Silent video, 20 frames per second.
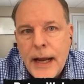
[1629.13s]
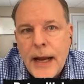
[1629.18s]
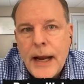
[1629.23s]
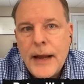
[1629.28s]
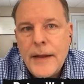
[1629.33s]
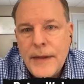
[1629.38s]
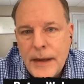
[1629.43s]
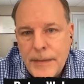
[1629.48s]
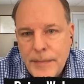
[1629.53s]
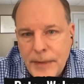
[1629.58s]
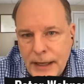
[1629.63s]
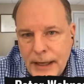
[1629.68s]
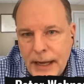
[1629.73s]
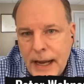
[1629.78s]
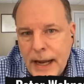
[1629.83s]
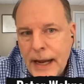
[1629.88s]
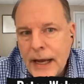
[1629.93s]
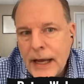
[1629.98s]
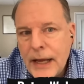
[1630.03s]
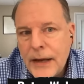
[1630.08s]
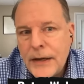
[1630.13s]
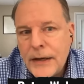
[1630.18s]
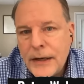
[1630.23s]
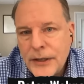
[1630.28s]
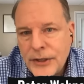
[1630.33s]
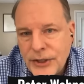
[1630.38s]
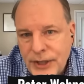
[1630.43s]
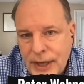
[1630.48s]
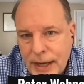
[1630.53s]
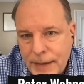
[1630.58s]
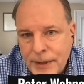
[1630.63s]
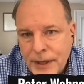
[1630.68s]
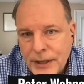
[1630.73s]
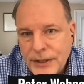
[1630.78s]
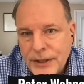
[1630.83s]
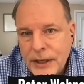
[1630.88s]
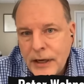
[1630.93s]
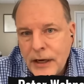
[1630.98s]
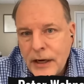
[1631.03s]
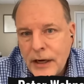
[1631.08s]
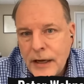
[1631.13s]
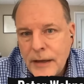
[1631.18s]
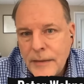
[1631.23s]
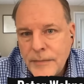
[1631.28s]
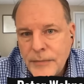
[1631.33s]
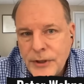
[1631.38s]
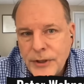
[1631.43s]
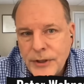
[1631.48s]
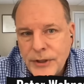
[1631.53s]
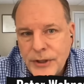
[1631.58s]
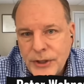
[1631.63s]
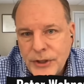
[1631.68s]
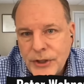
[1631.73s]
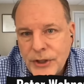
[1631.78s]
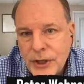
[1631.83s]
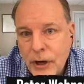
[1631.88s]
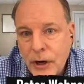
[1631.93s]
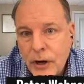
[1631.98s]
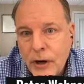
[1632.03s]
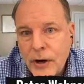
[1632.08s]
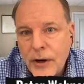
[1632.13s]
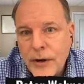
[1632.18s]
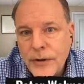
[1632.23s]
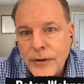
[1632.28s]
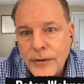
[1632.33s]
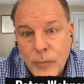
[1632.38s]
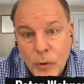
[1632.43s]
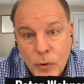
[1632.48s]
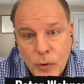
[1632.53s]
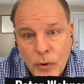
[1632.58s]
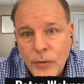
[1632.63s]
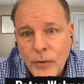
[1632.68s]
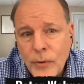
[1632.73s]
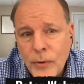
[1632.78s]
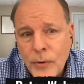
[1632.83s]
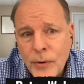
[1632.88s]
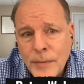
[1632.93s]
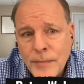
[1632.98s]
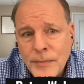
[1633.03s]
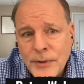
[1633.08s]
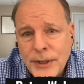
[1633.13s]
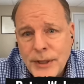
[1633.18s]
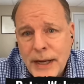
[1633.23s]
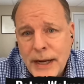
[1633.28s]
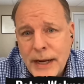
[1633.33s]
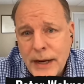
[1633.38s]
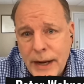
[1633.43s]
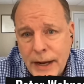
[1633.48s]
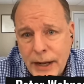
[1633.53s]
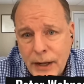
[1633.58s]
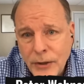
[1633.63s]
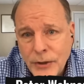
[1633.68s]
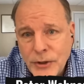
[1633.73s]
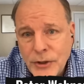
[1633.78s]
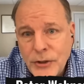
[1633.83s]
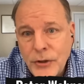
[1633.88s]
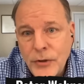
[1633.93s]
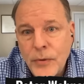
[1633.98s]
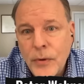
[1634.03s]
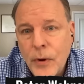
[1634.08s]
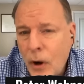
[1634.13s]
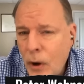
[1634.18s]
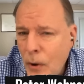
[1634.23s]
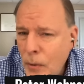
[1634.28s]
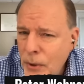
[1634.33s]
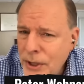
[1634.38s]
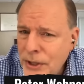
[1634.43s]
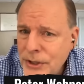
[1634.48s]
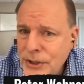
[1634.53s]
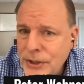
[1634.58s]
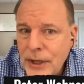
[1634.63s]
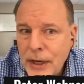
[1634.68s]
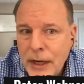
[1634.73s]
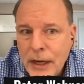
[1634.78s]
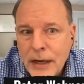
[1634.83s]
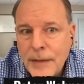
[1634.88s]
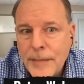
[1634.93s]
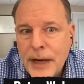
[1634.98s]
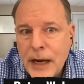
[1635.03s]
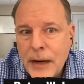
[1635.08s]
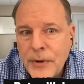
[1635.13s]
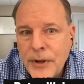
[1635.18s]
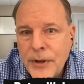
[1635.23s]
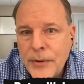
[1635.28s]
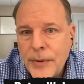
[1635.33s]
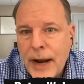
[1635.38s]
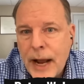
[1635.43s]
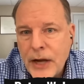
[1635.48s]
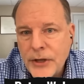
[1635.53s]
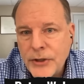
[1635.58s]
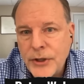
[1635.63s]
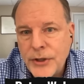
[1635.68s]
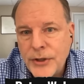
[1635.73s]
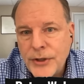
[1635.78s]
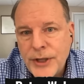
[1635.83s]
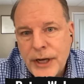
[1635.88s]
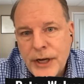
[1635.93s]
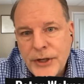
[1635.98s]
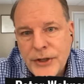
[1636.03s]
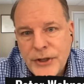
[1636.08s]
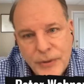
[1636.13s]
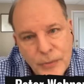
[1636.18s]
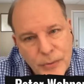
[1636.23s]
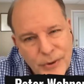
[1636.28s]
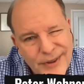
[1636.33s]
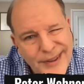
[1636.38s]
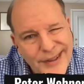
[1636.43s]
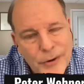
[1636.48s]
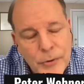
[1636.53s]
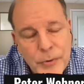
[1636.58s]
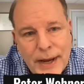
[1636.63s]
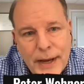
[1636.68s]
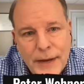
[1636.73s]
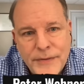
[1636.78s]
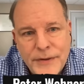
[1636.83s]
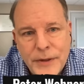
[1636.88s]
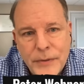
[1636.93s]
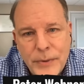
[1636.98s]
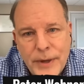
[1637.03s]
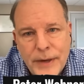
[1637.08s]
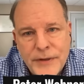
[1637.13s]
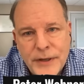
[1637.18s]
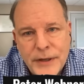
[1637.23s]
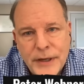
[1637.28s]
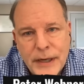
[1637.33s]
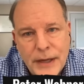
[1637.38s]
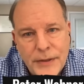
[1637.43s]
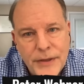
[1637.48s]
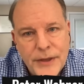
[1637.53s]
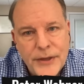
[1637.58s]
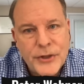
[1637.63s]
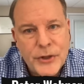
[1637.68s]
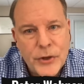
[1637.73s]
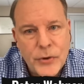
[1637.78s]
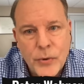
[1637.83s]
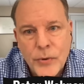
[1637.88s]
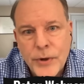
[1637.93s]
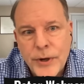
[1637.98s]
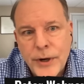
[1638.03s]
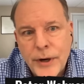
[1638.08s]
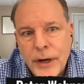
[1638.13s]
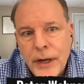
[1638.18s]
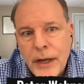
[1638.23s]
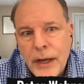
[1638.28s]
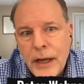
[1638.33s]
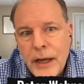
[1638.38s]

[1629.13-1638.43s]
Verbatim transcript: and they began a step at a time to discard the moral norms that they had held to, always coming up with a rationalization that look, we right. have to we have to cut this corner